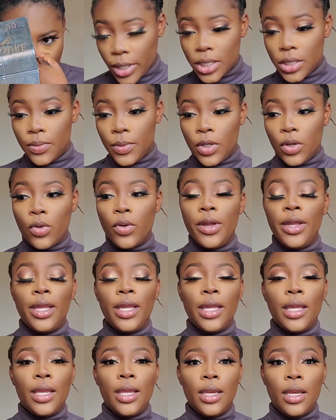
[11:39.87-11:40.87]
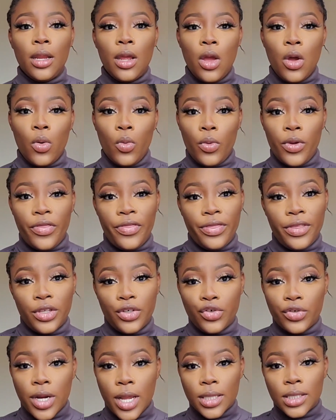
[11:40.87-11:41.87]
To be going in with the
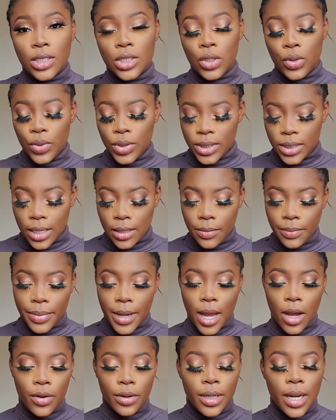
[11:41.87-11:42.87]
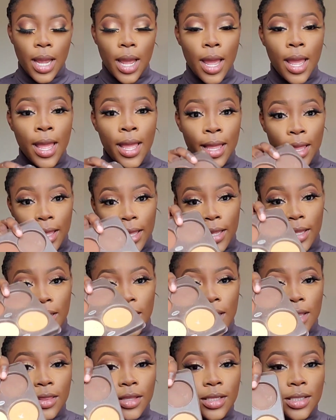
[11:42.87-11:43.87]
translucent powder in
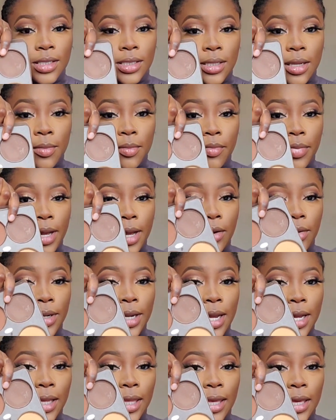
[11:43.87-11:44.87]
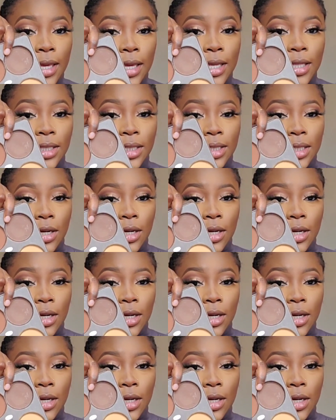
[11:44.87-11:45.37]
this same powder kit.